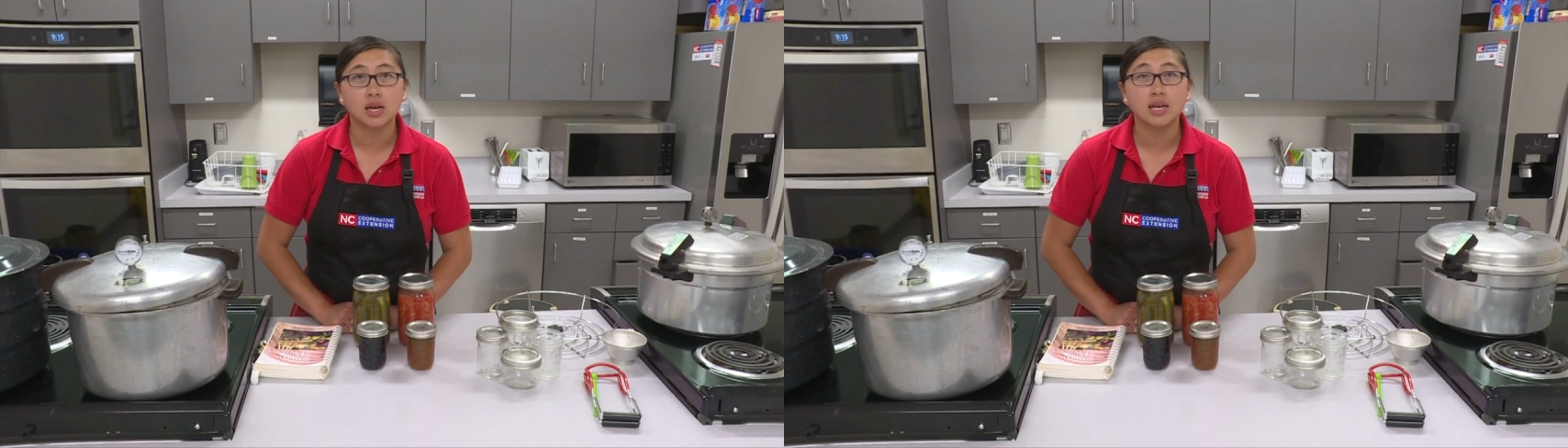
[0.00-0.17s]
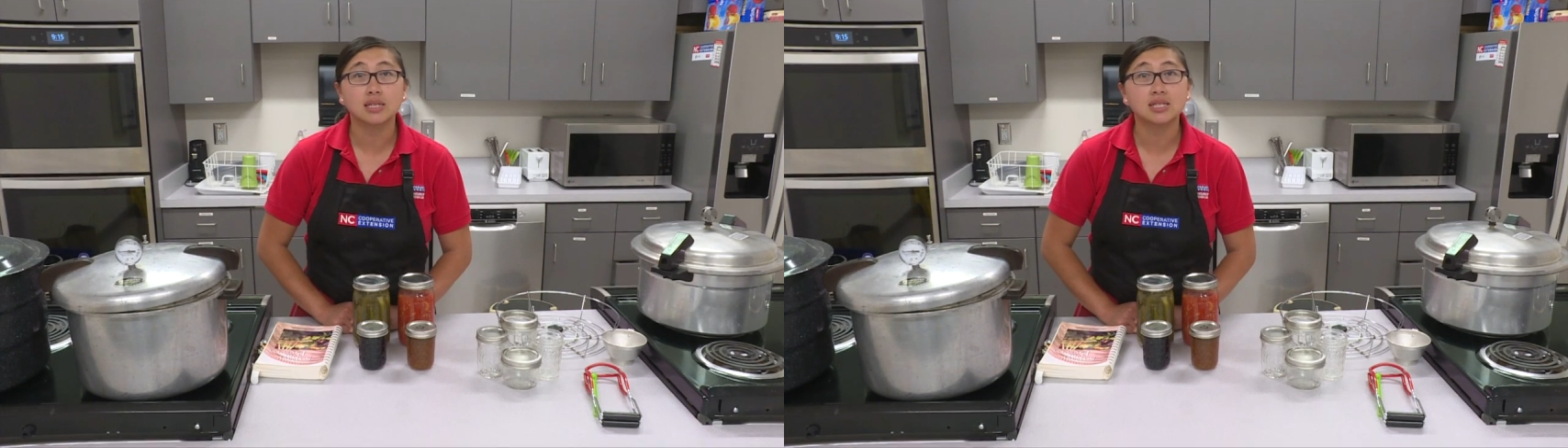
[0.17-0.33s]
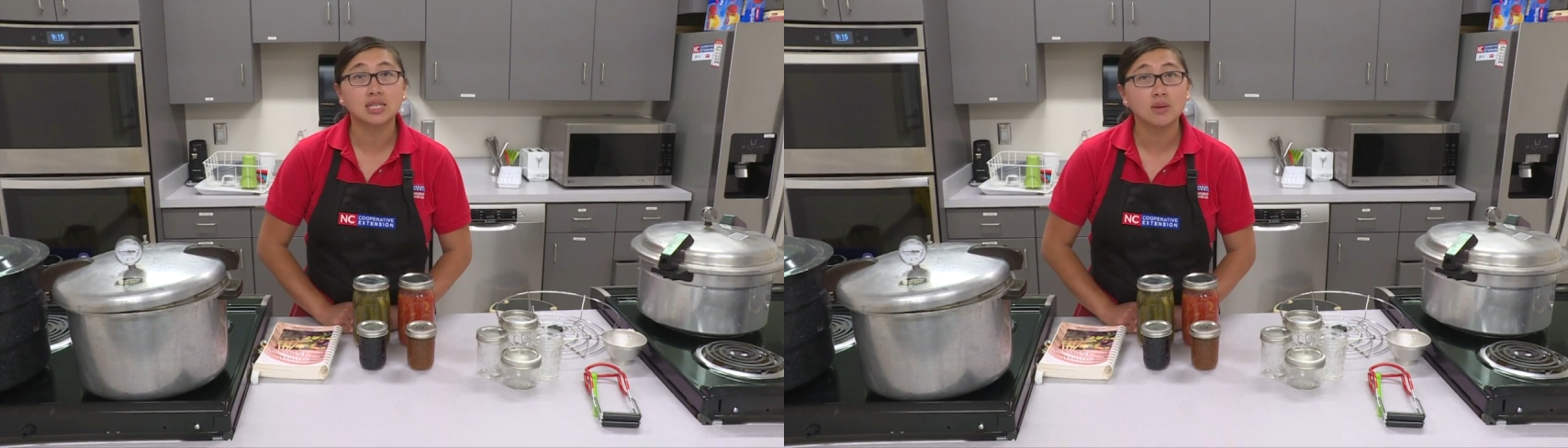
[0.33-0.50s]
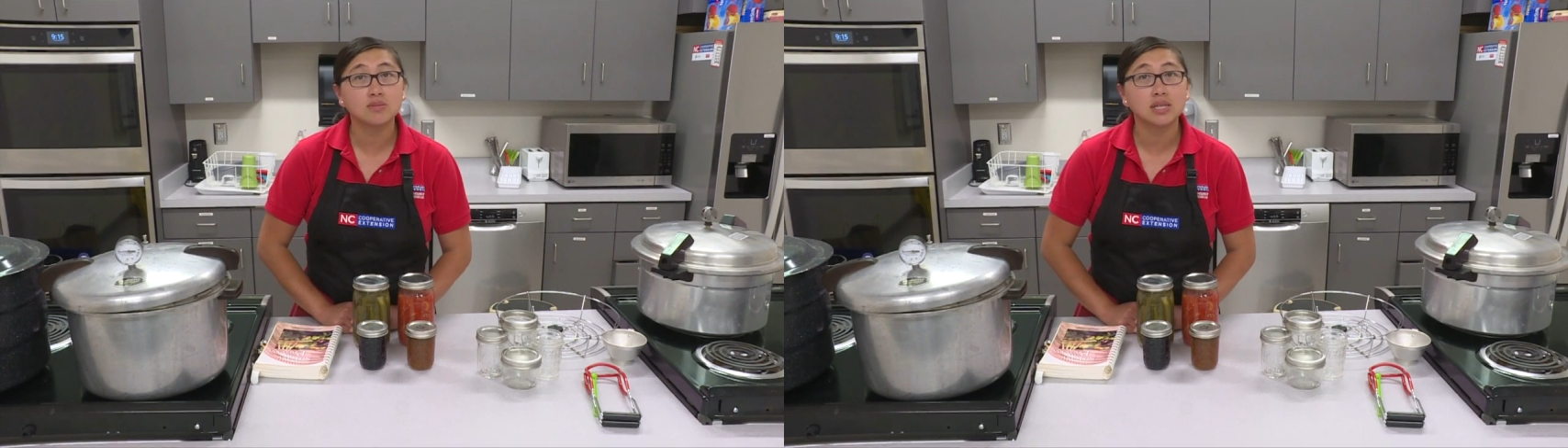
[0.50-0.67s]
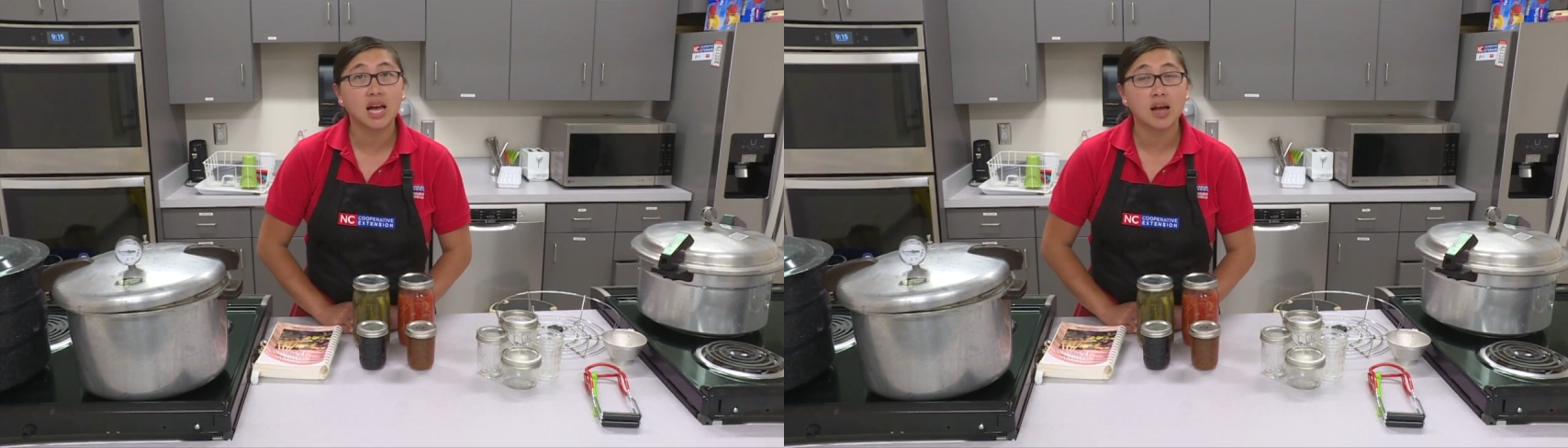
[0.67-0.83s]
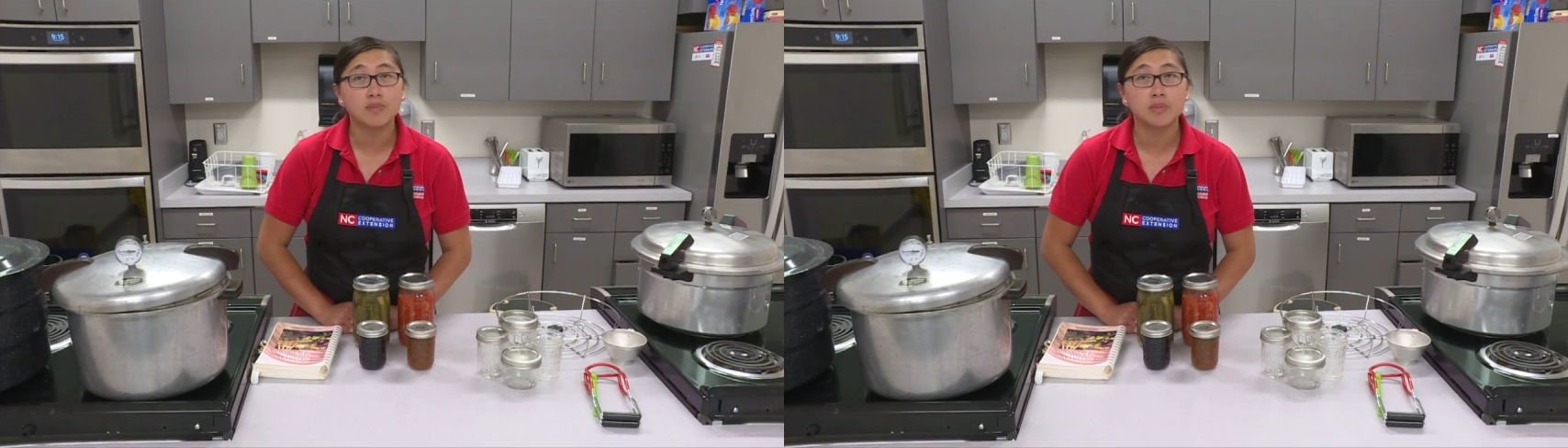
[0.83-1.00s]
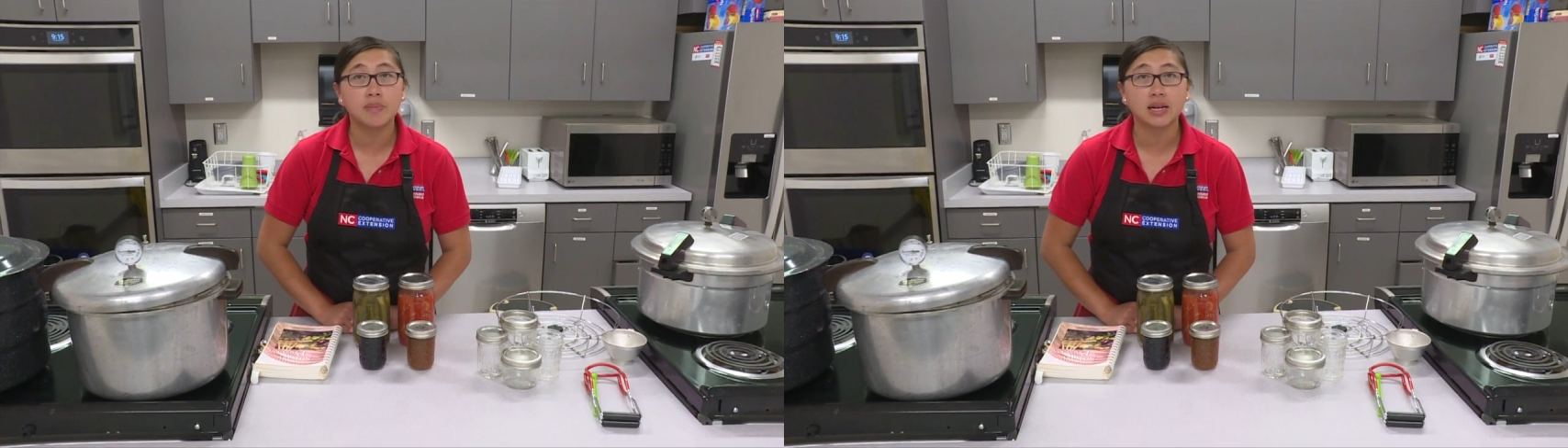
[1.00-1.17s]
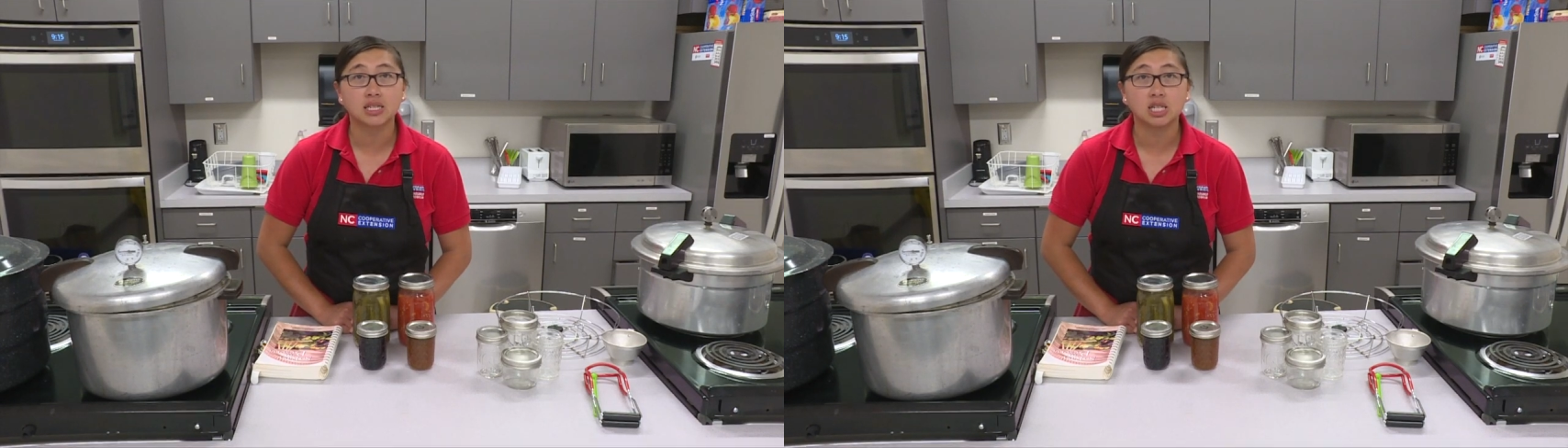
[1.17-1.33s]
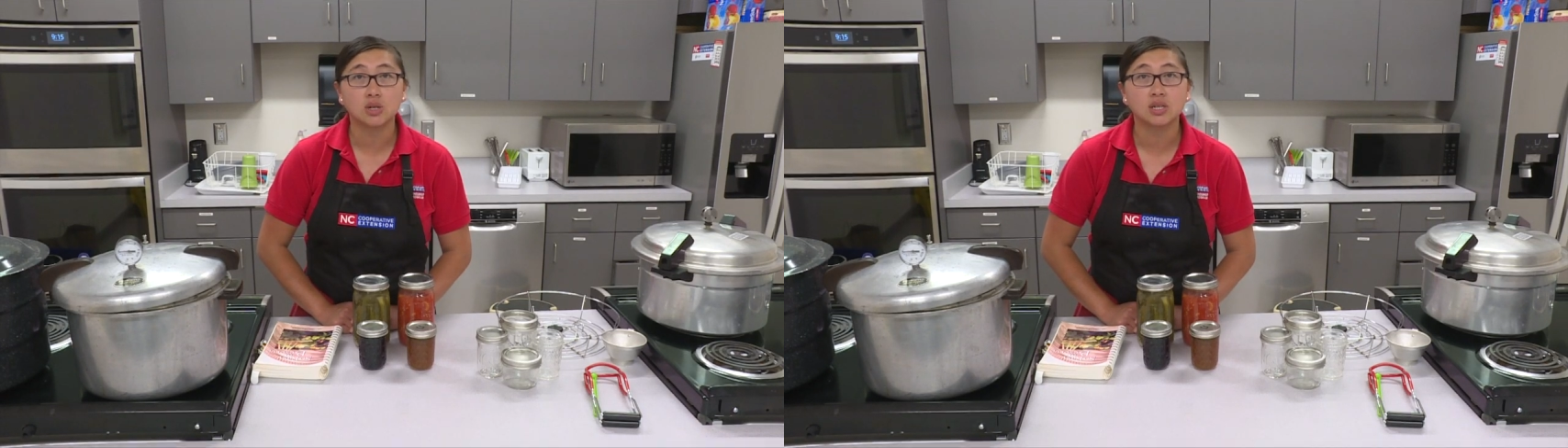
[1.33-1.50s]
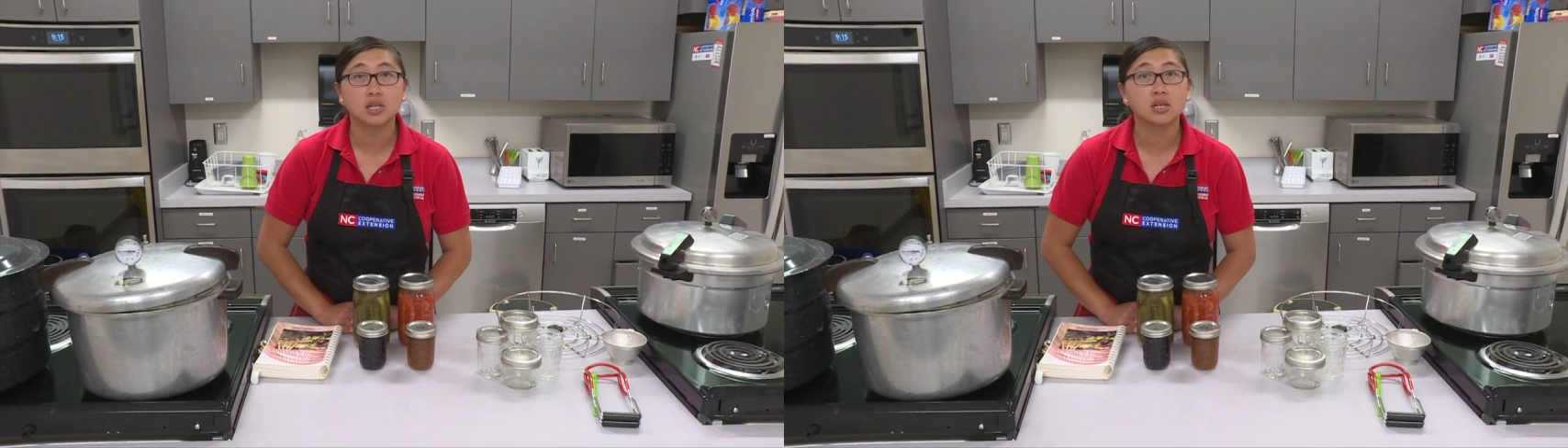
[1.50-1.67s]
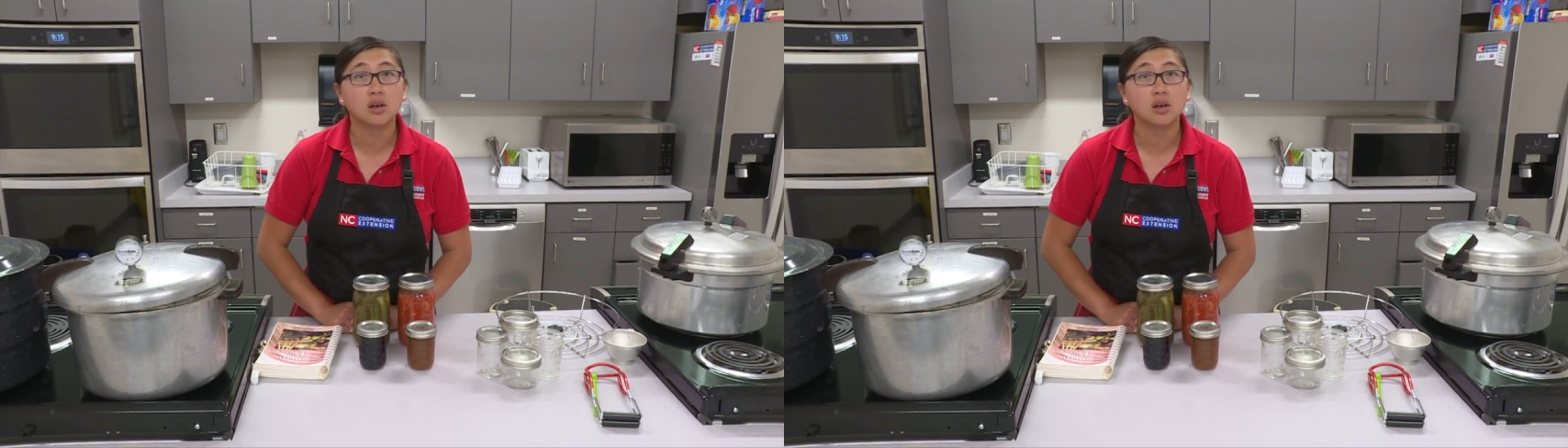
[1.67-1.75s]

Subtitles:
and some type of bacteria that